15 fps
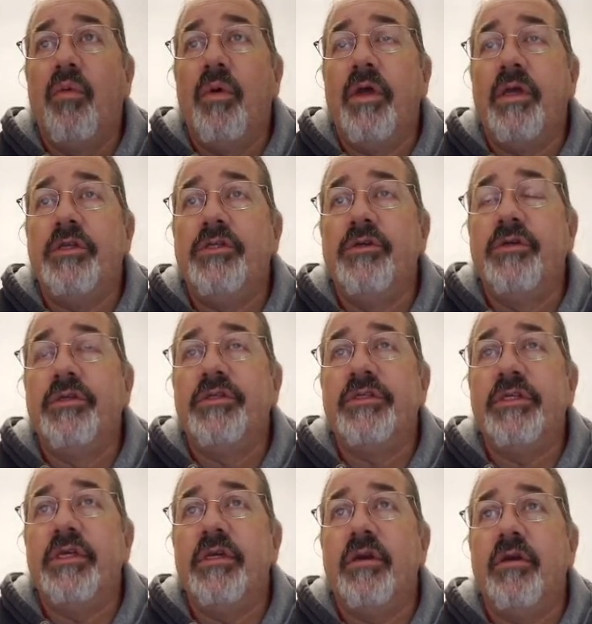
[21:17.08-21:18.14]
as you can
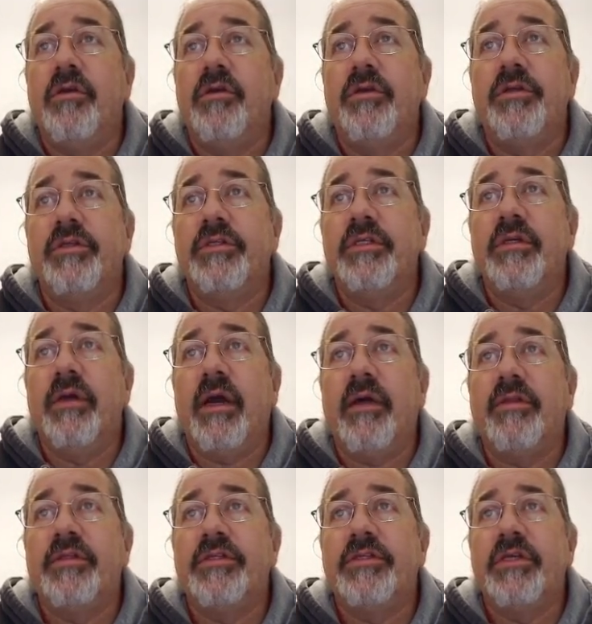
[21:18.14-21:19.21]
see here, you can see how
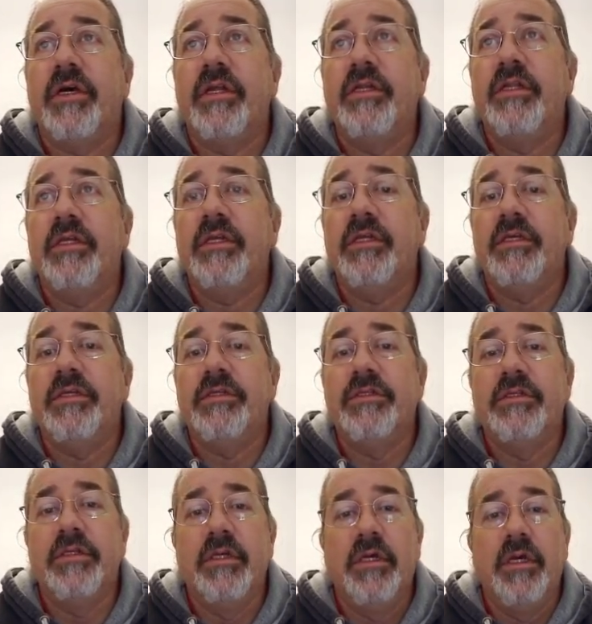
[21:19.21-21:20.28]
the sun
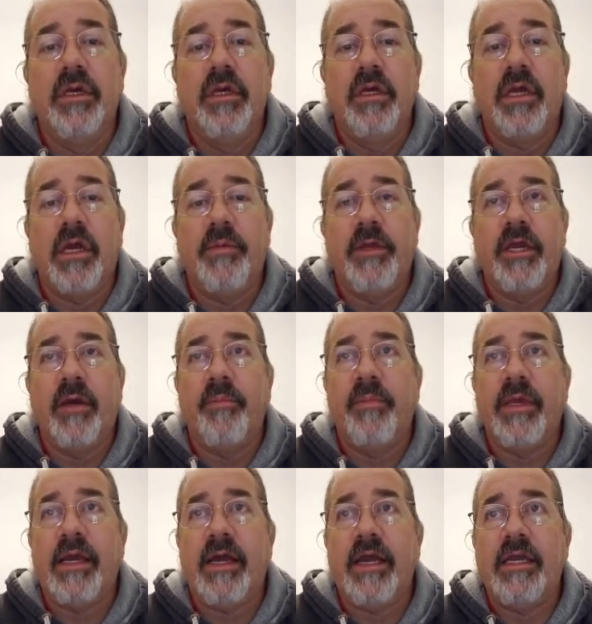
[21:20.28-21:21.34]
is coming up
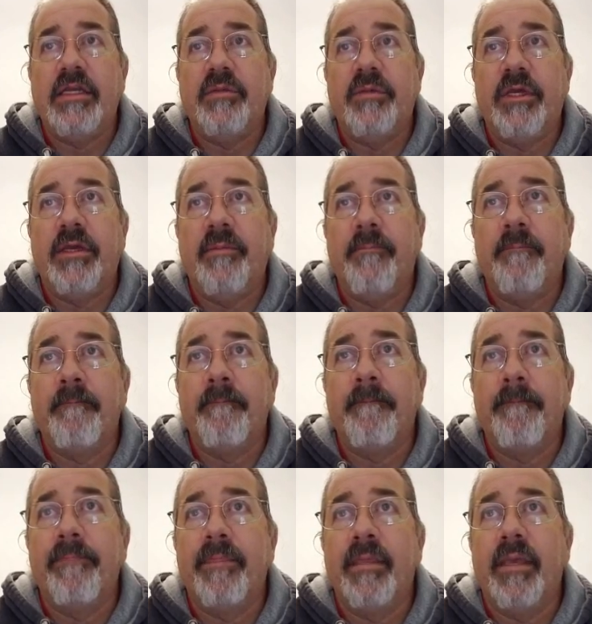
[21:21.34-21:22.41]
behind me,
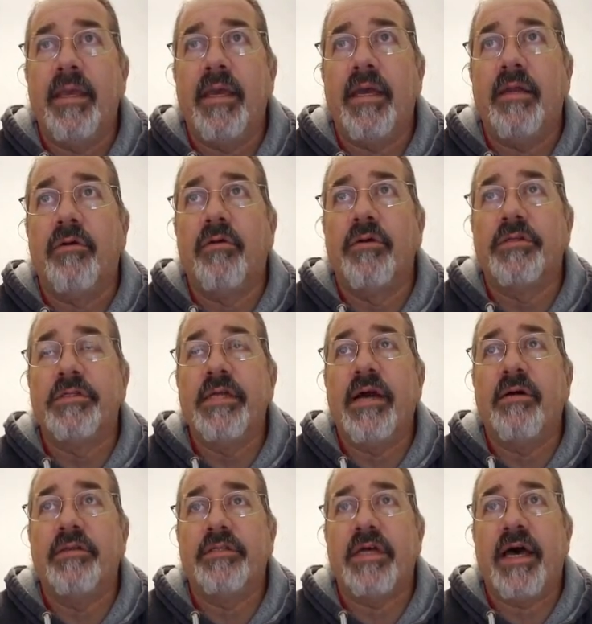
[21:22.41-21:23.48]
and of course
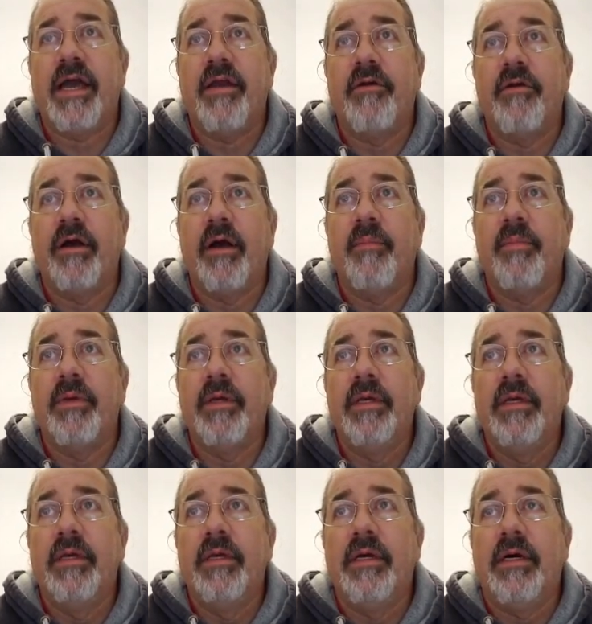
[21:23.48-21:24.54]
now it's higher up.
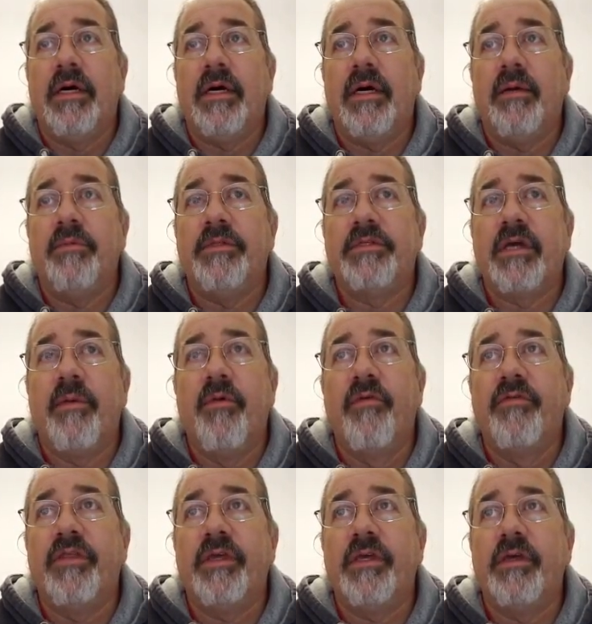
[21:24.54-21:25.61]
It's come
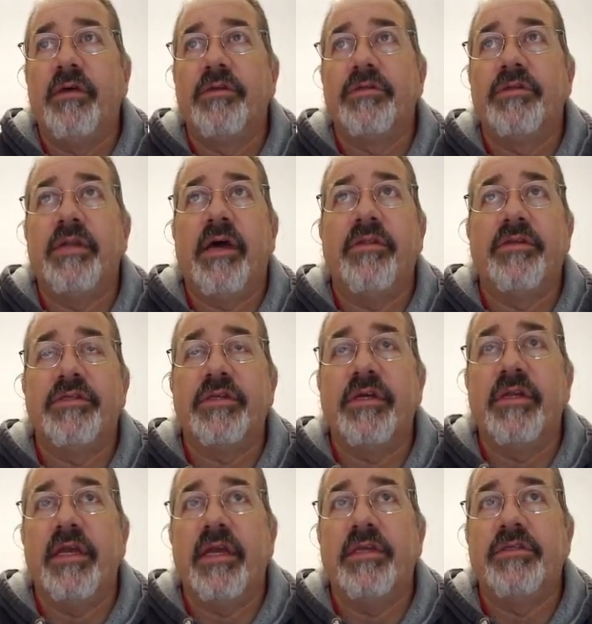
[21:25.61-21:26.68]
over the hill, so now the
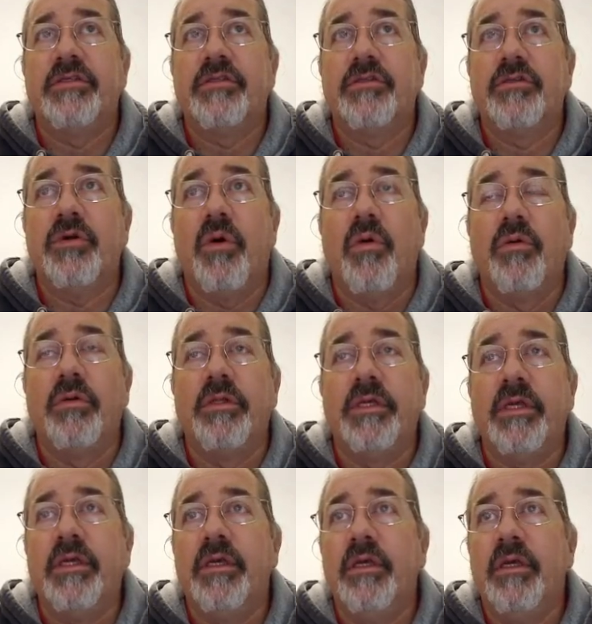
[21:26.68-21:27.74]
sun has
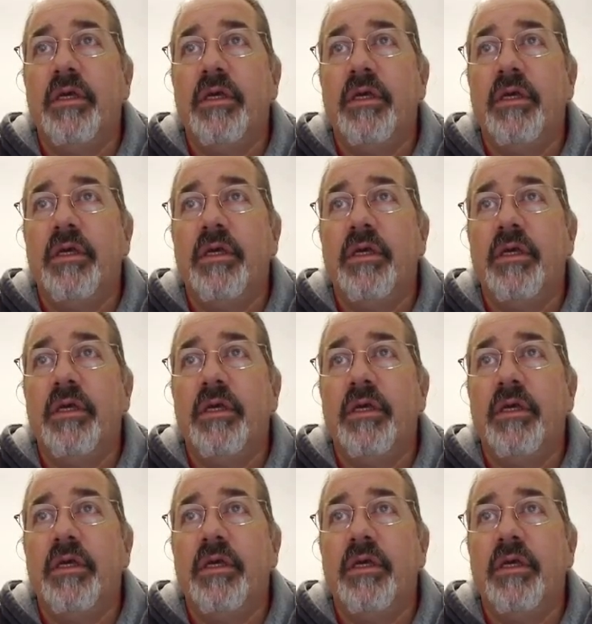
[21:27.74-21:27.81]
totally